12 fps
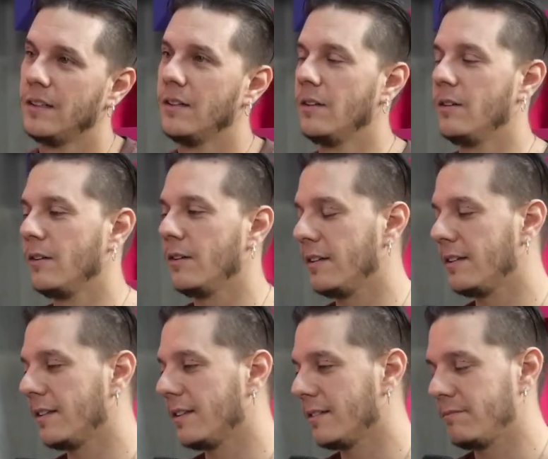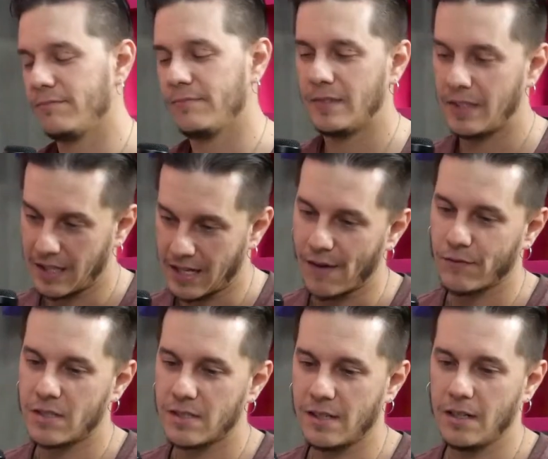Or they have
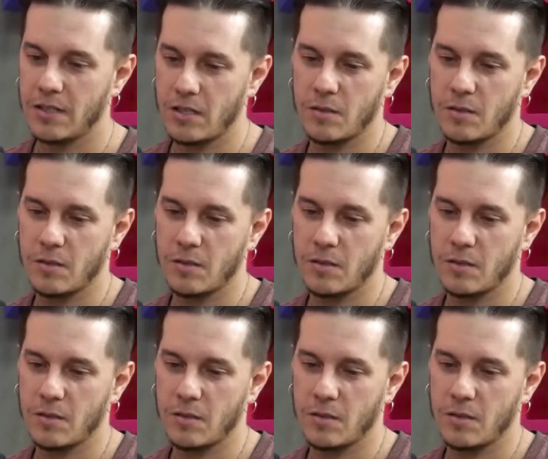discussions,